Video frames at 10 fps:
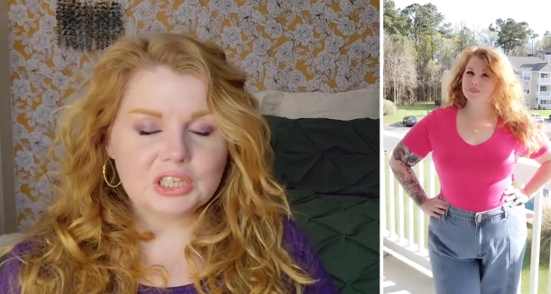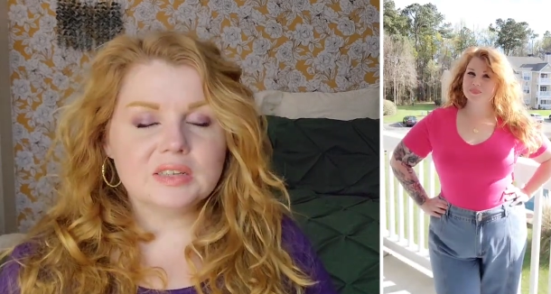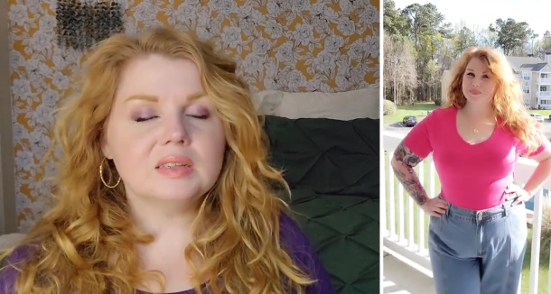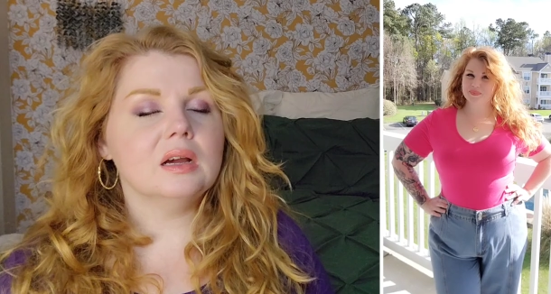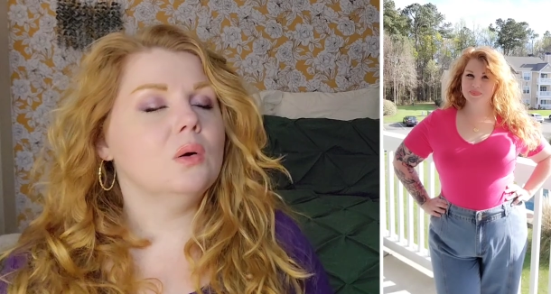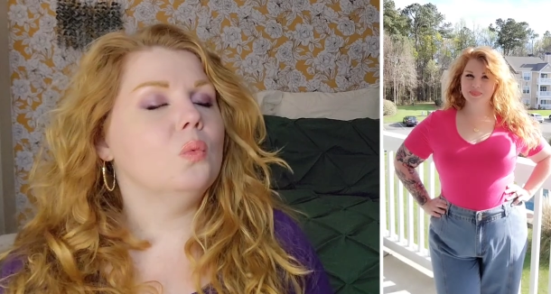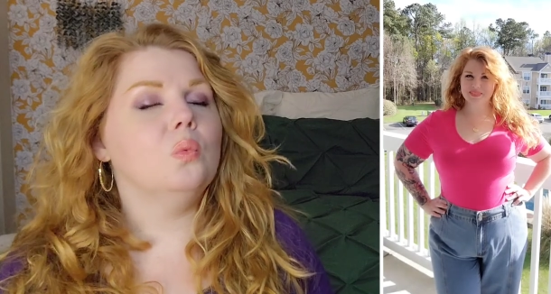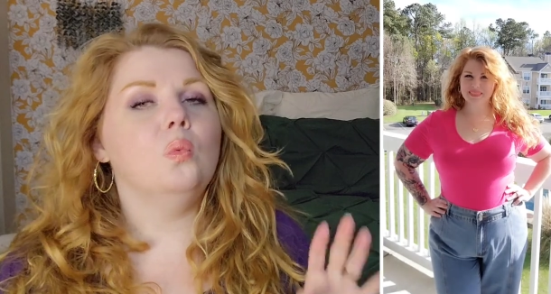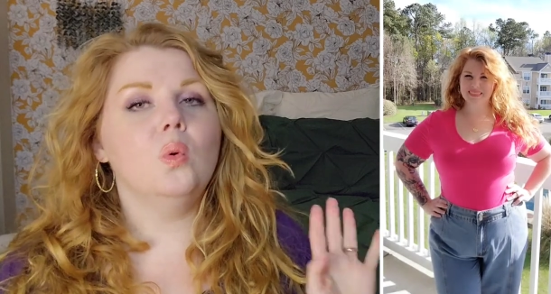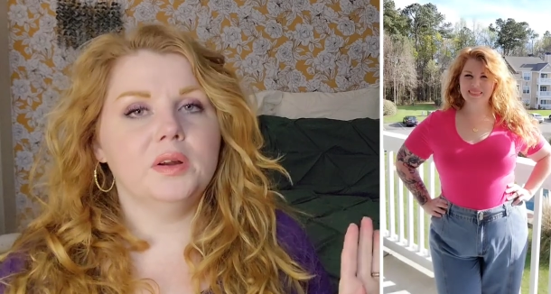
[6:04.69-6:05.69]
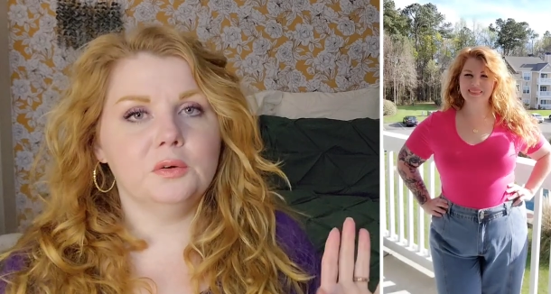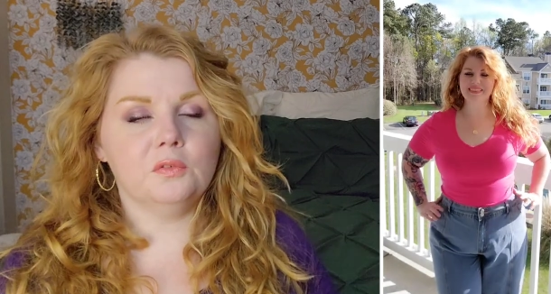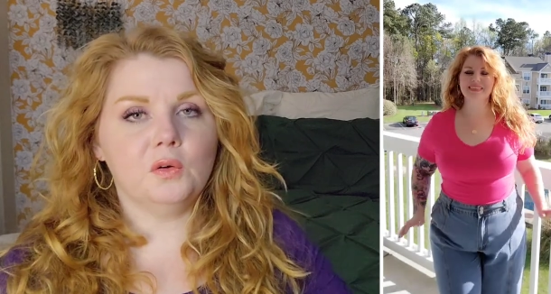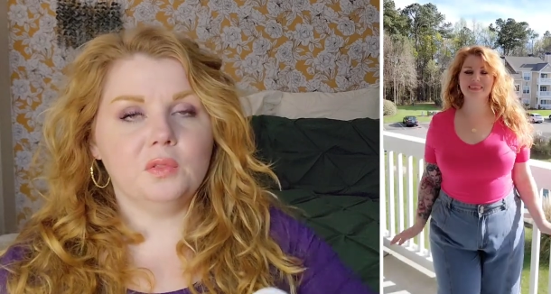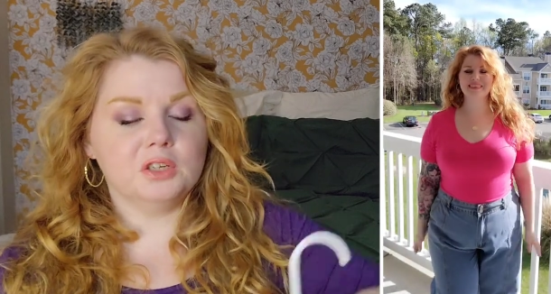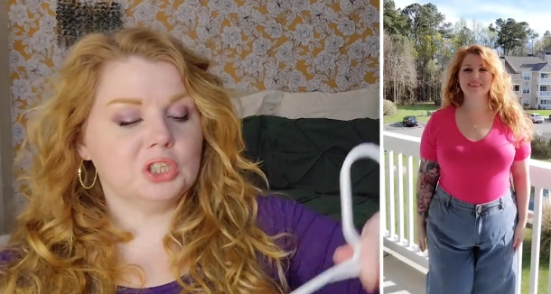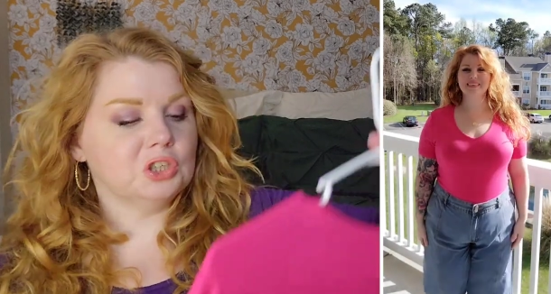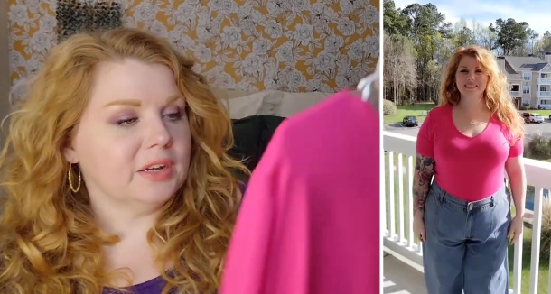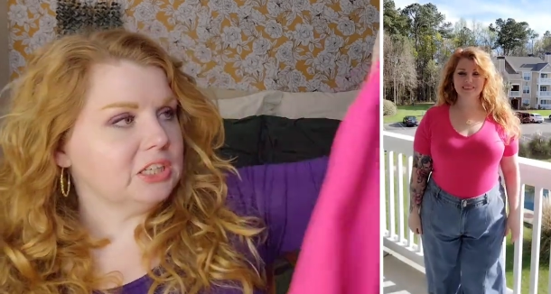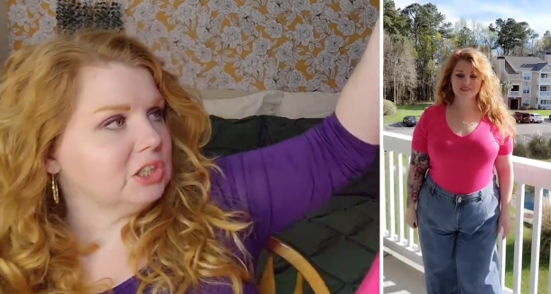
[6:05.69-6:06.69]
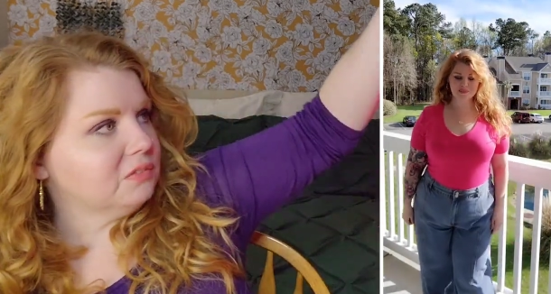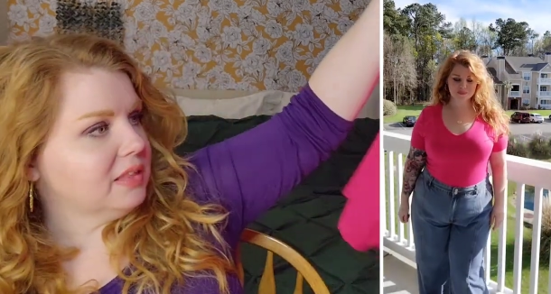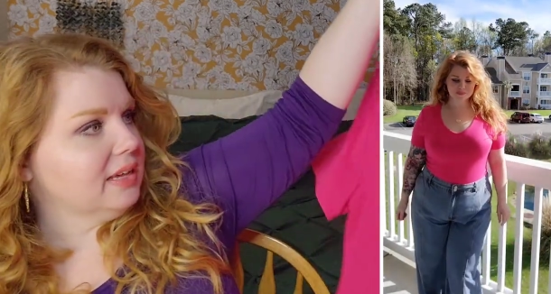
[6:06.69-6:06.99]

Speaker 1: Just wonderful, the stretch of